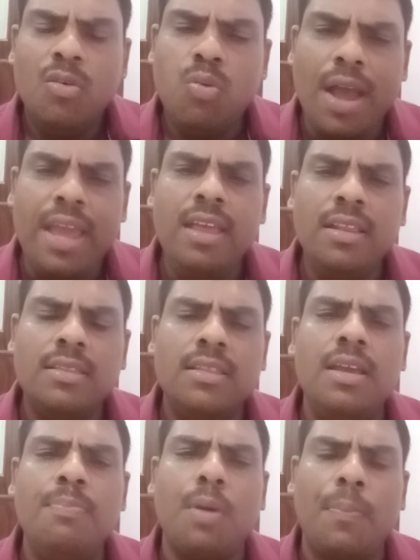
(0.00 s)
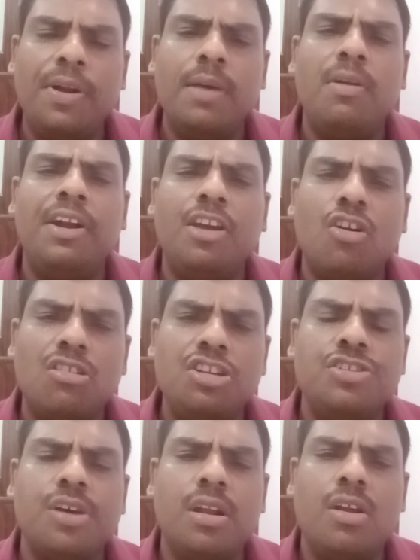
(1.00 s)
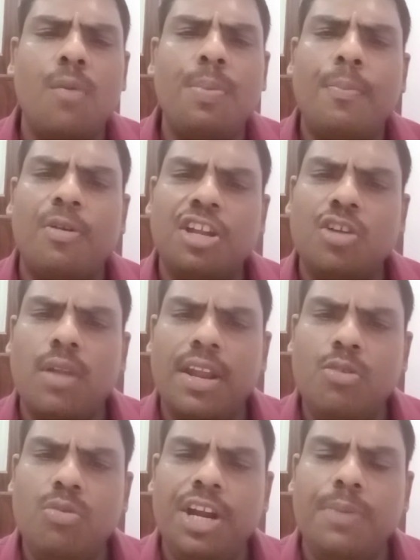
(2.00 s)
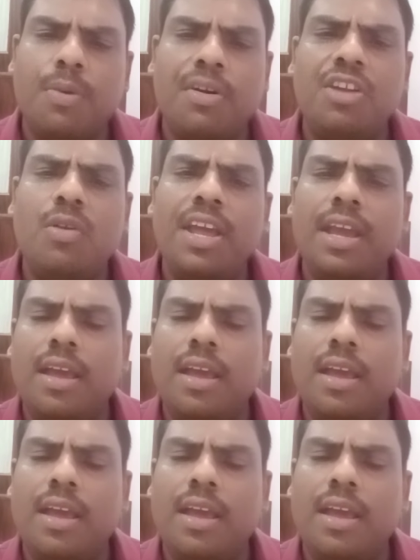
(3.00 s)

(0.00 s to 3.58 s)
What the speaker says: Why the profitability condition of a particular unit, particular